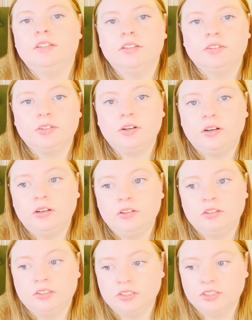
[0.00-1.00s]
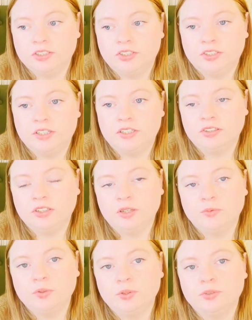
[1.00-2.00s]
those are all serged, it is
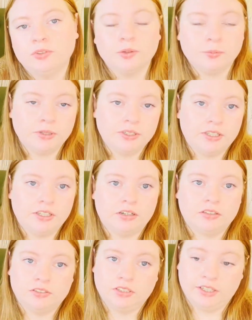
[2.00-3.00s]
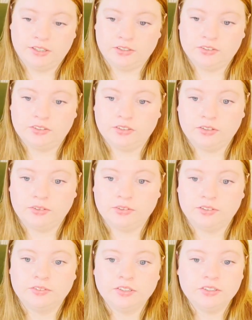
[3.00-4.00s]
time to start putting it all together. So
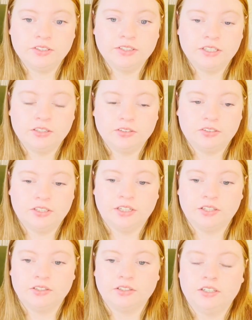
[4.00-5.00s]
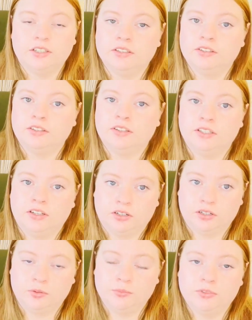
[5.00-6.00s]
the first thing that goes together is the
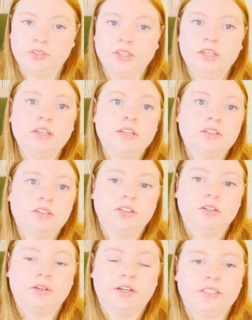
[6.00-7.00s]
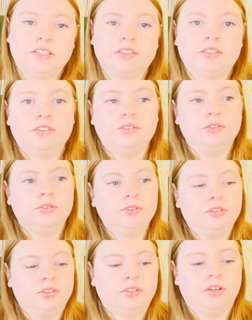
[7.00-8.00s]
arms. So I need to
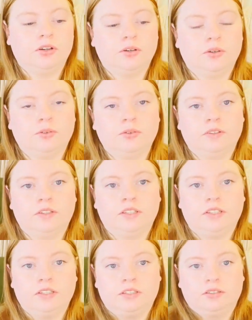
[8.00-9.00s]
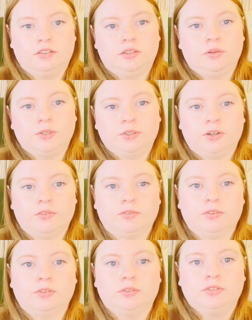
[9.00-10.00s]
sew the lower
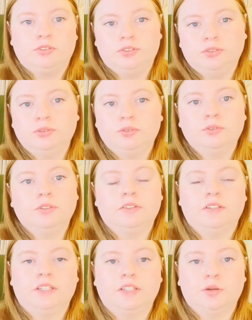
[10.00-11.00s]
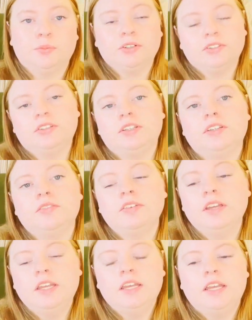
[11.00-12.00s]
ruffle to the upper sleeve,
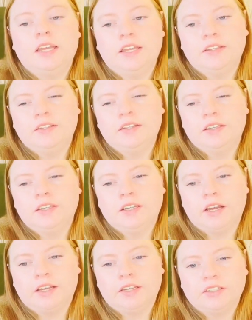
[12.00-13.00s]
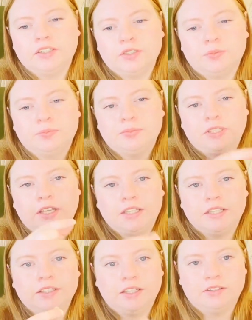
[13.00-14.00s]
and then I end up
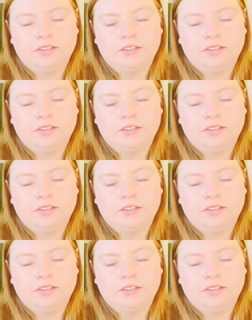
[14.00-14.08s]
taking that